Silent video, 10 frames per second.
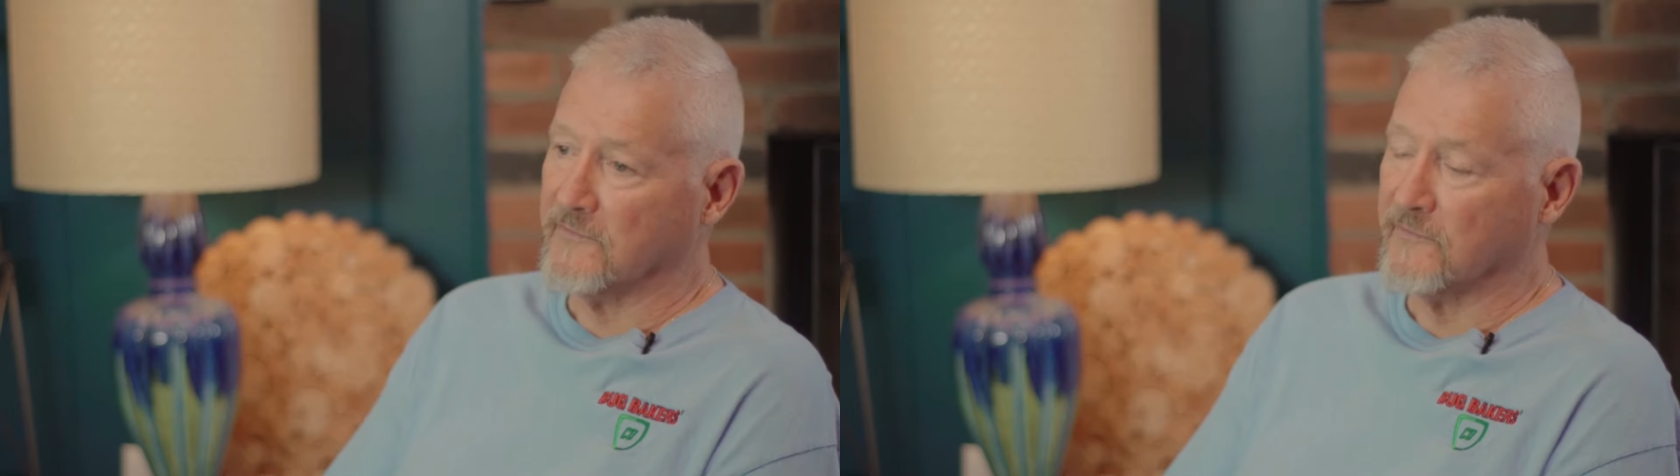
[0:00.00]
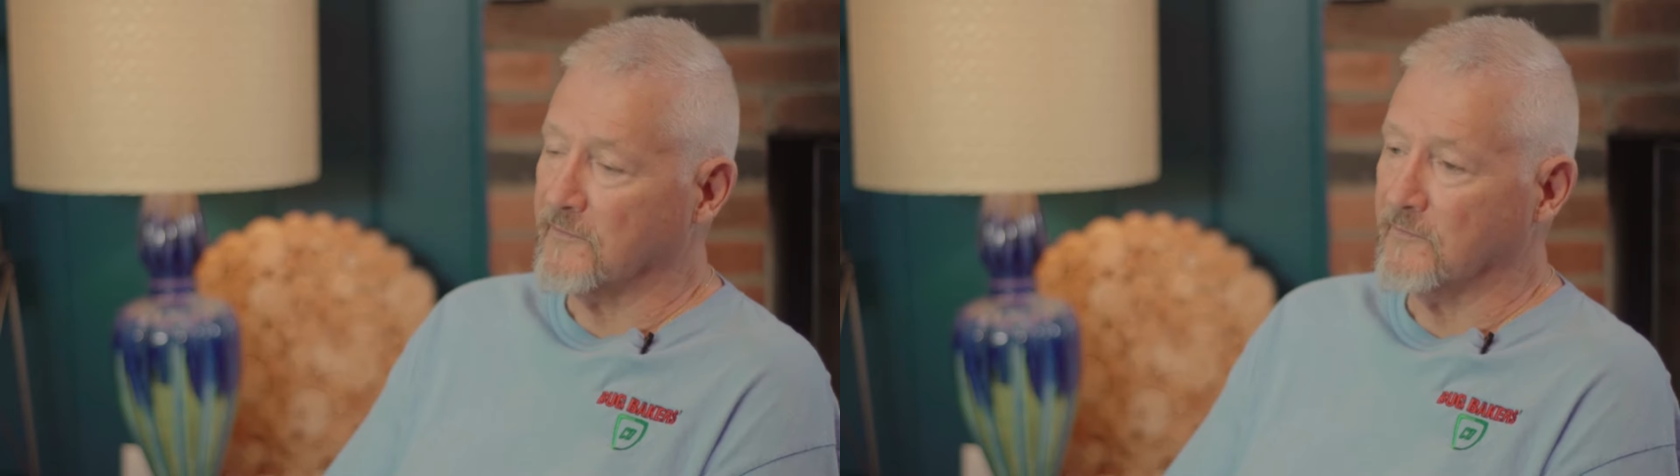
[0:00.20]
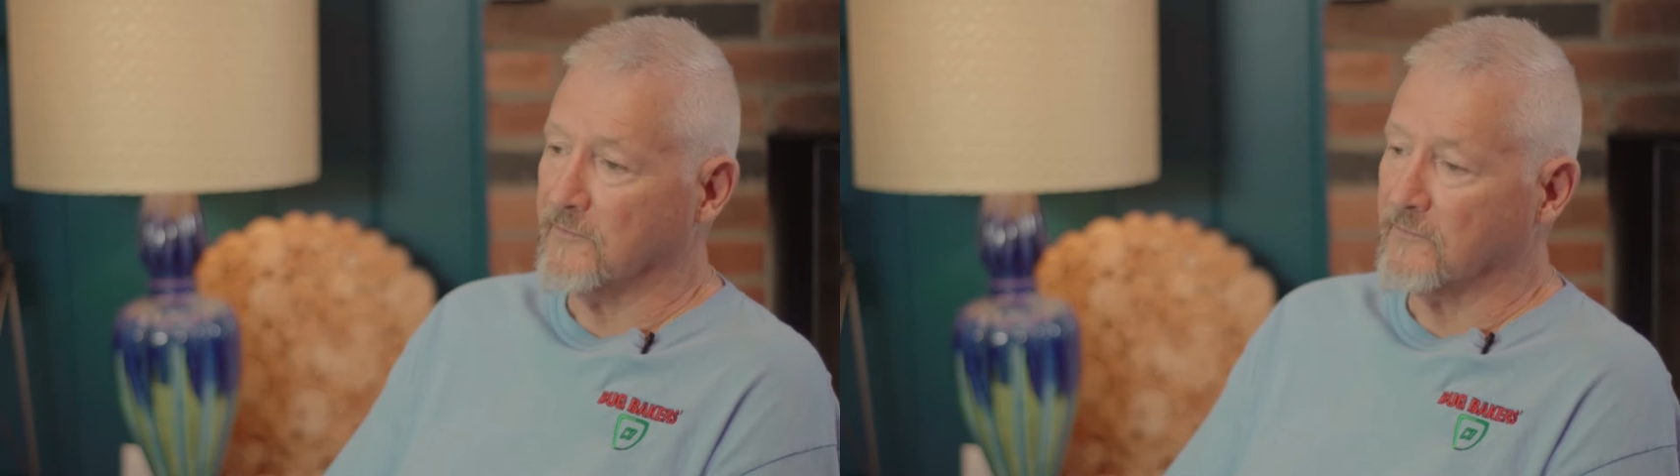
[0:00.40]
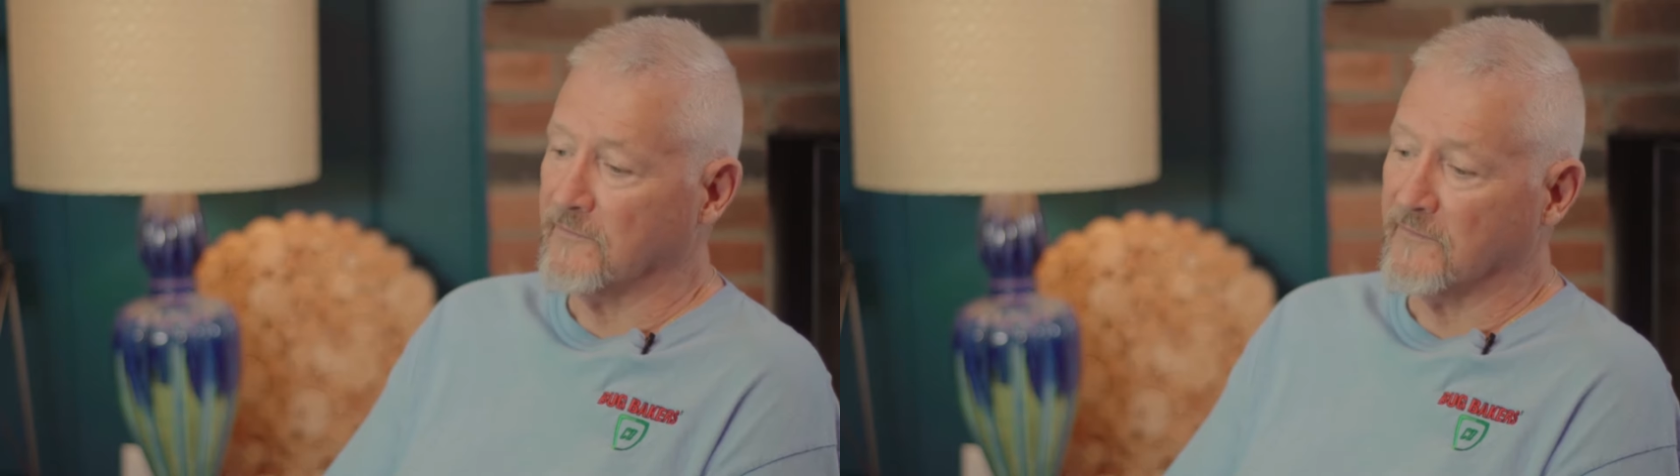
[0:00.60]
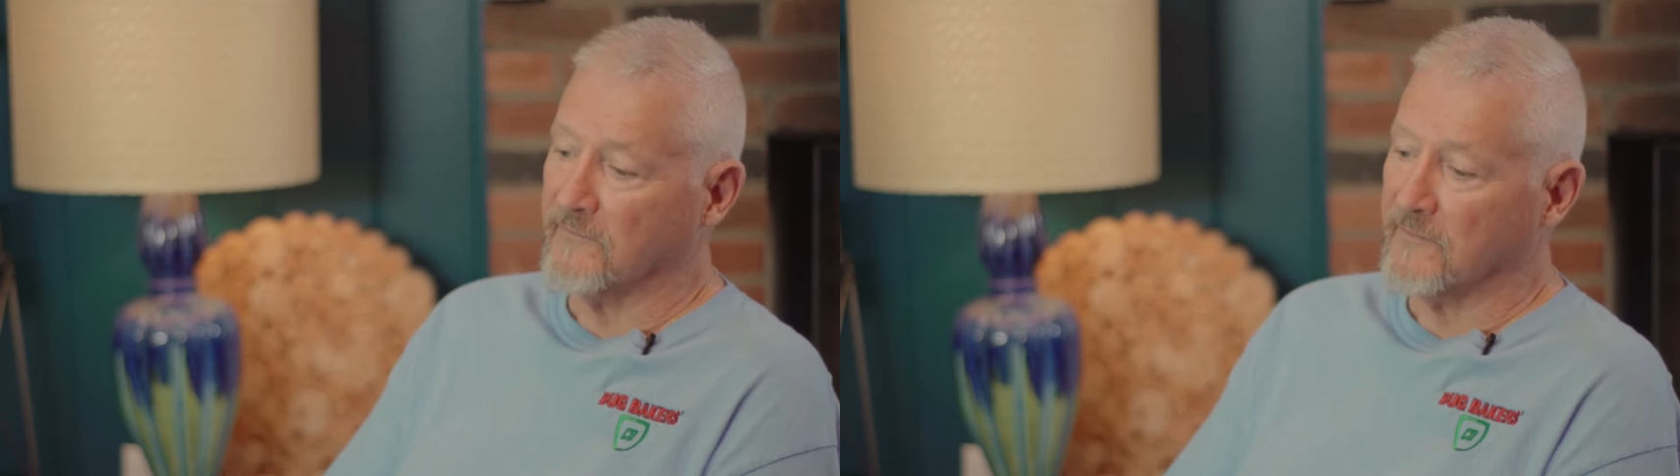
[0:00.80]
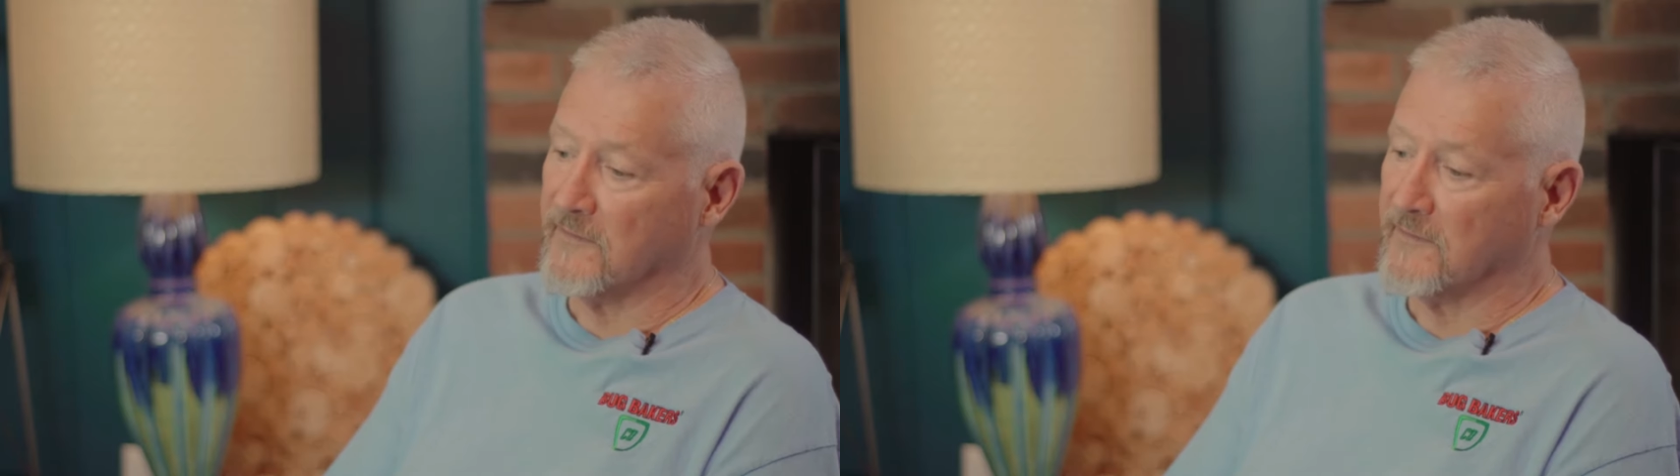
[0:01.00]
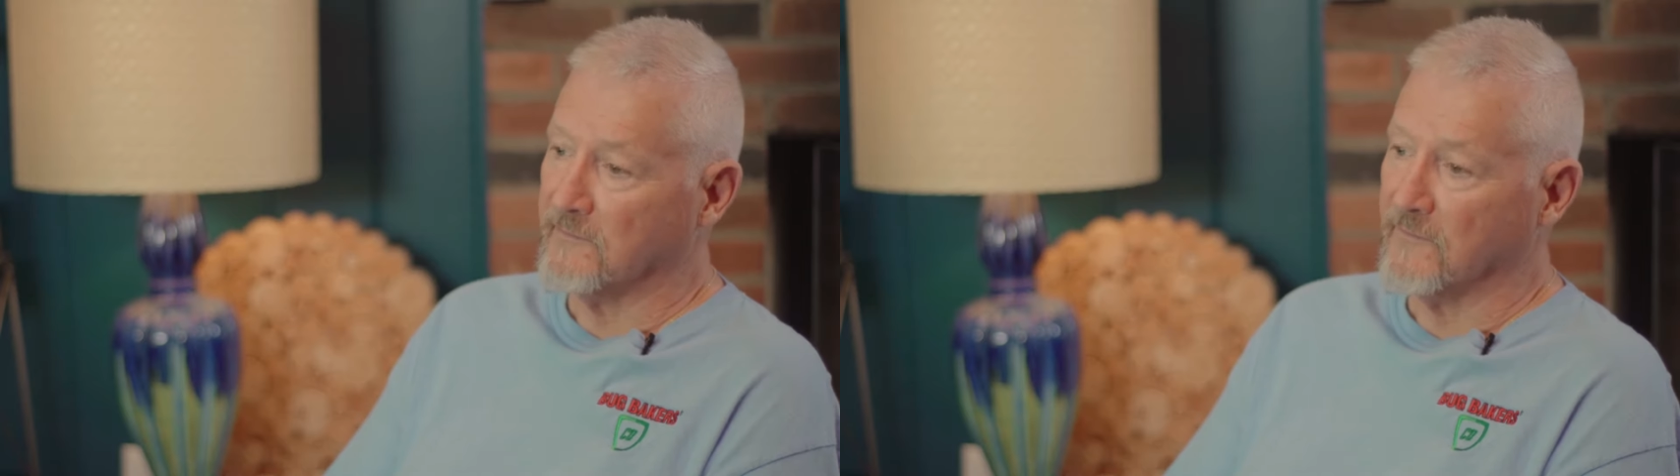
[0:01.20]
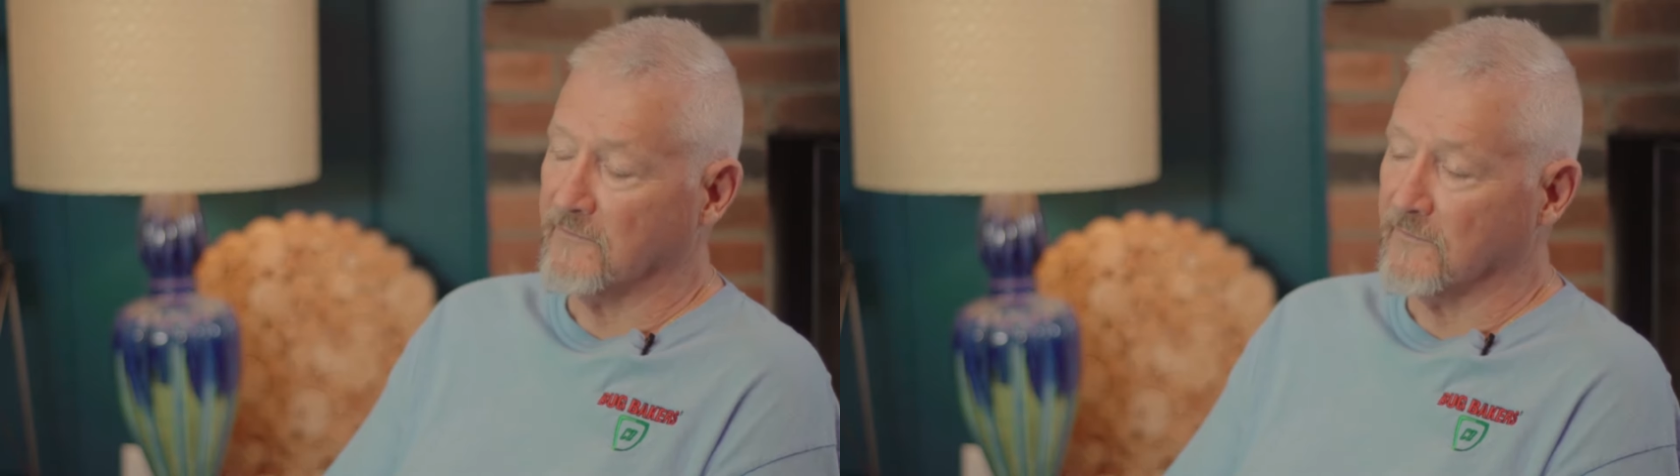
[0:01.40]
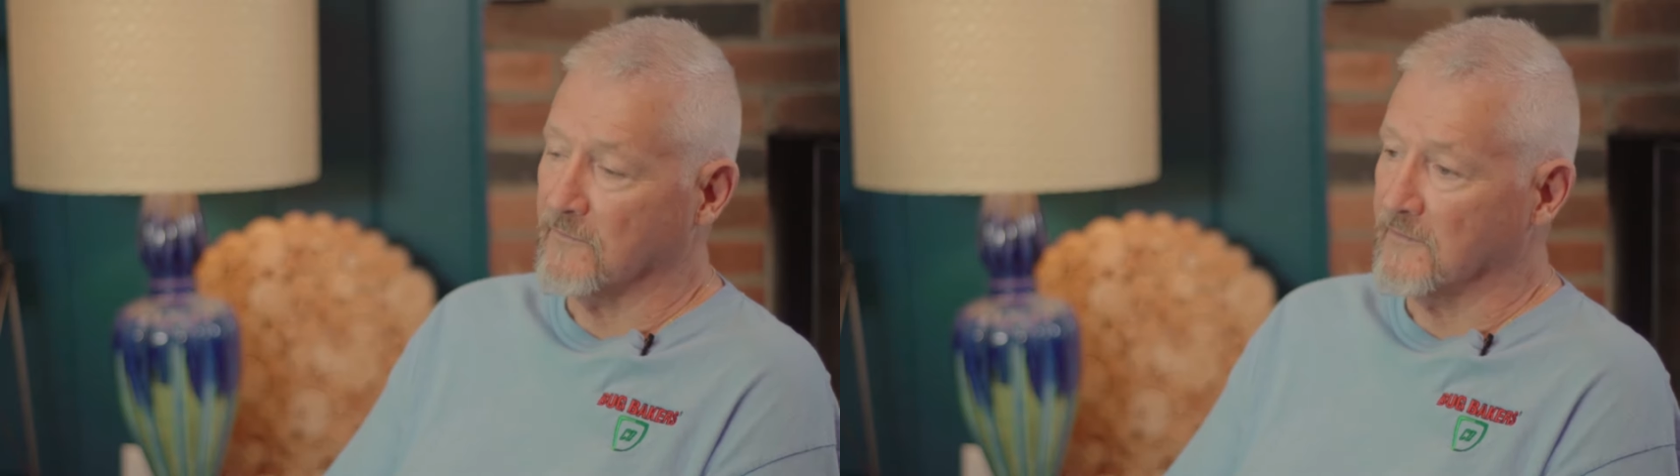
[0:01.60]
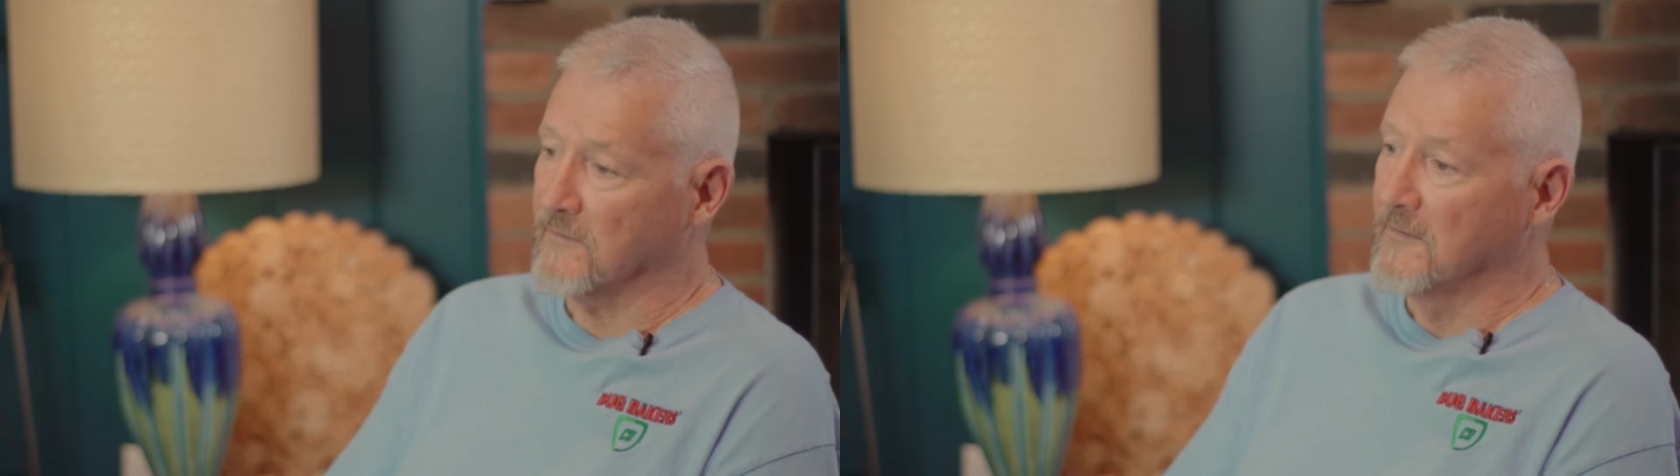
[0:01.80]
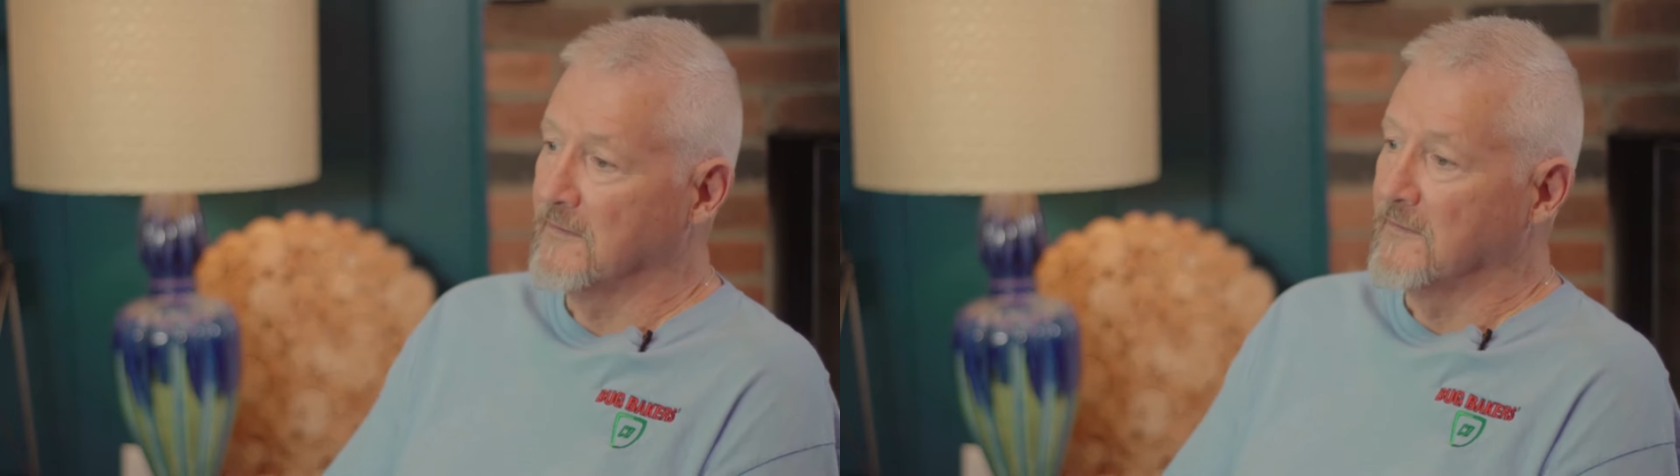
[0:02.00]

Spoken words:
treatment we've ever had before.